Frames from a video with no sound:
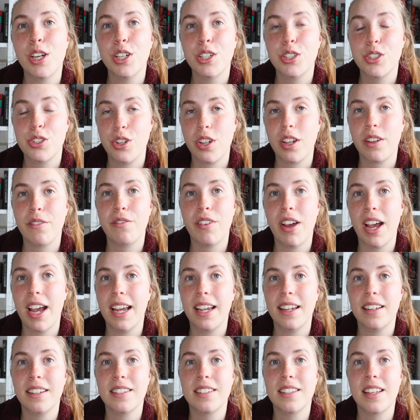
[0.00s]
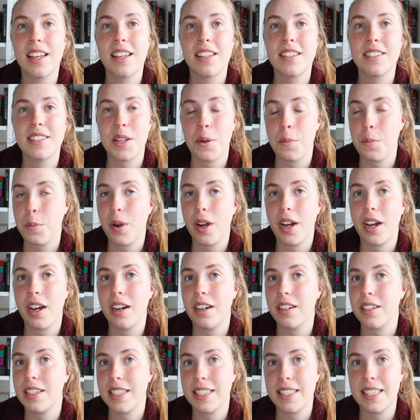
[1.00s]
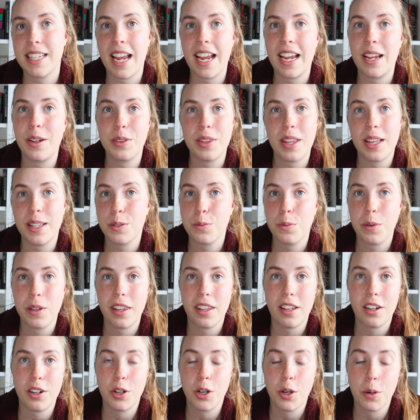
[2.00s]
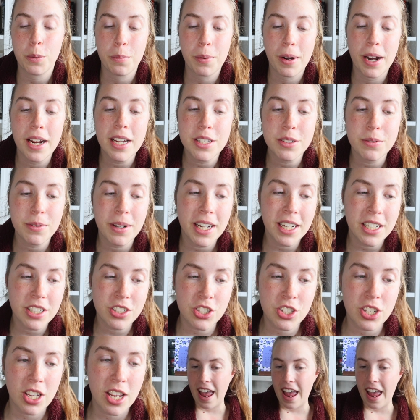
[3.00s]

she can find somewhere to stay that's within her price range.